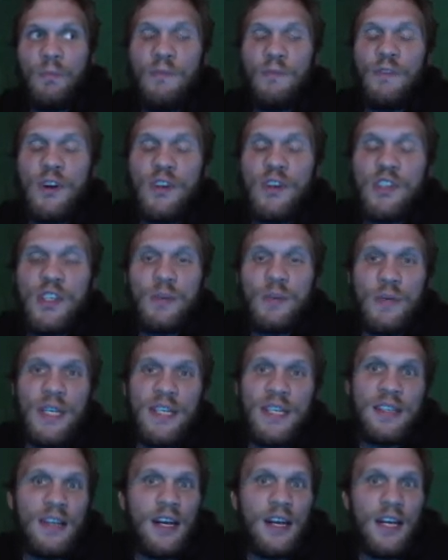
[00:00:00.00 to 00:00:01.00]
First, we
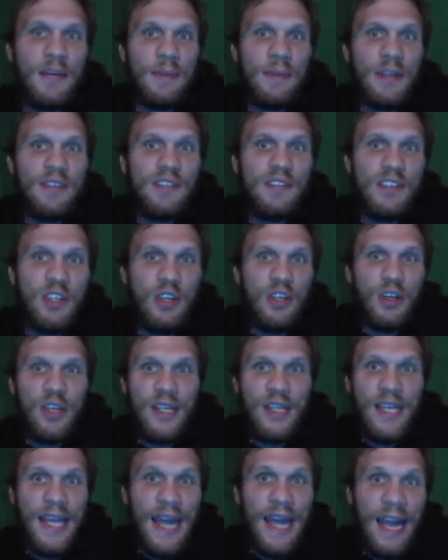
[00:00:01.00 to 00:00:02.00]
can talk about
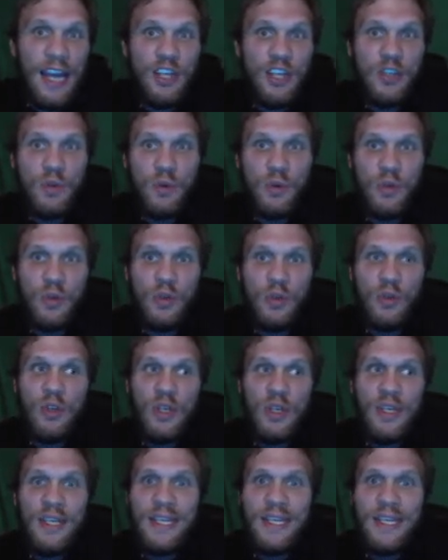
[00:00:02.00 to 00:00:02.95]
securing the actual